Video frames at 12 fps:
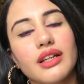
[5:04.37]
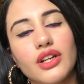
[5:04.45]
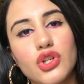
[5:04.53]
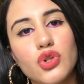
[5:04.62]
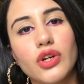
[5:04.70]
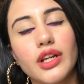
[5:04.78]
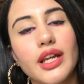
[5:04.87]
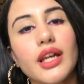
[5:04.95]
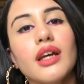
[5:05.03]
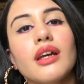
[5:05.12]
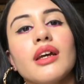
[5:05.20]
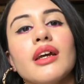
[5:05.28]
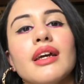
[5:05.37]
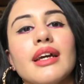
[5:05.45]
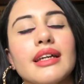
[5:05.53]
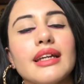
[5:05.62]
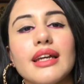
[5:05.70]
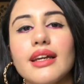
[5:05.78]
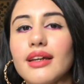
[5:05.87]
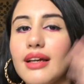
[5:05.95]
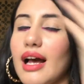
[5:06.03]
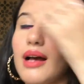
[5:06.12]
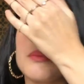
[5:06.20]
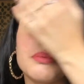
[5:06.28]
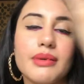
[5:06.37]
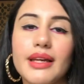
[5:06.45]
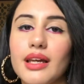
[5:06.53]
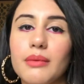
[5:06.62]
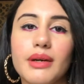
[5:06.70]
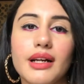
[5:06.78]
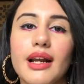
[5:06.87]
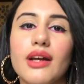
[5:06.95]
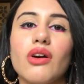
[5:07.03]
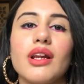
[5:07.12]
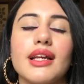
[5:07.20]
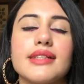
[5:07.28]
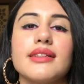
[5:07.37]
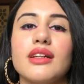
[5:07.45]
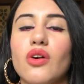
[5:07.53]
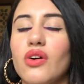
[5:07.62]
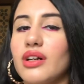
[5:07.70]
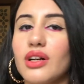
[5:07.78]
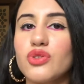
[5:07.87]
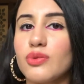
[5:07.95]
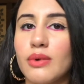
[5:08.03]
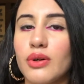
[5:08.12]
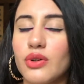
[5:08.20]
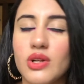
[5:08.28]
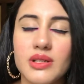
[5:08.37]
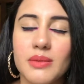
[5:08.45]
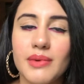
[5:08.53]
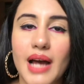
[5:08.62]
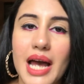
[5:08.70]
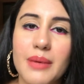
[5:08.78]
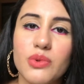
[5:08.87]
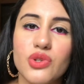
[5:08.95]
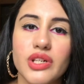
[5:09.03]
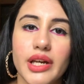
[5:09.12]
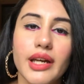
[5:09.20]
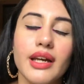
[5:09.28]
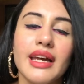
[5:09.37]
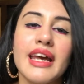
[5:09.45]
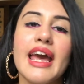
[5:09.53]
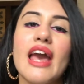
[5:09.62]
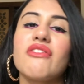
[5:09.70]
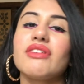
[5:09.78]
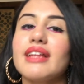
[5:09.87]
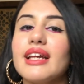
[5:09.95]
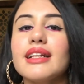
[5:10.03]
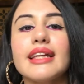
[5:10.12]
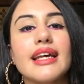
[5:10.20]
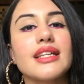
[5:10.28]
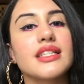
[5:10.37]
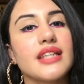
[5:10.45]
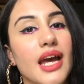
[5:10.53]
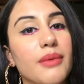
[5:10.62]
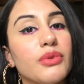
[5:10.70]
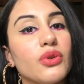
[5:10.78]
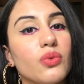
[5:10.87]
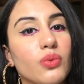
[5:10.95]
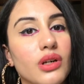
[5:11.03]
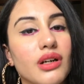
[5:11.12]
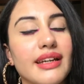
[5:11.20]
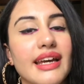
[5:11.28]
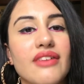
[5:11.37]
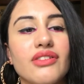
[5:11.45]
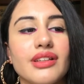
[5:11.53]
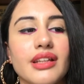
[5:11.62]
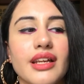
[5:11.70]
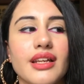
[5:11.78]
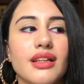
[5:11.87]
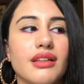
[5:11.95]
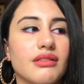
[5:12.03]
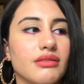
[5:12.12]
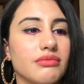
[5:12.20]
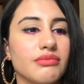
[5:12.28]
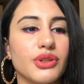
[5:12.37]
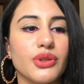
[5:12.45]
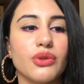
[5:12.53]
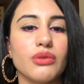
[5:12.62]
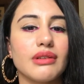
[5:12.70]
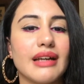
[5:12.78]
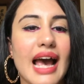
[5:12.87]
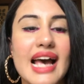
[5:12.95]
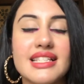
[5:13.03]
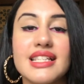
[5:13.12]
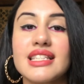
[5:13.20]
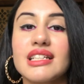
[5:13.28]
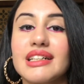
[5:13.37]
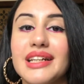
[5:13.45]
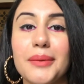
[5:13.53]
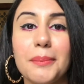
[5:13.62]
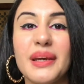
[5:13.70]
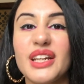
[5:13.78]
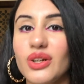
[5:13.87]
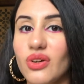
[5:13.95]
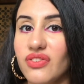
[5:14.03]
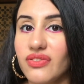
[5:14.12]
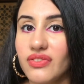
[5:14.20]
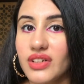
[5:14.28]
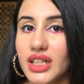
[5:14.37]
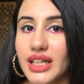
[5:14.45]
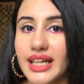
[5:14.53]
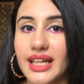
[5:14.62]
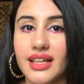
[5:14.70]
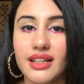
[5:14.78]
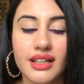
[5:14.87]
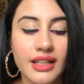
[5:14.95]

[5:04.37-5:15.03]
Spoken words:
in a chutki ki aap ek bar glycolic acid laga aur agle subah utho sab gayab ho jaye. Everything takes time to work. Everything, you know, has a certain period of working.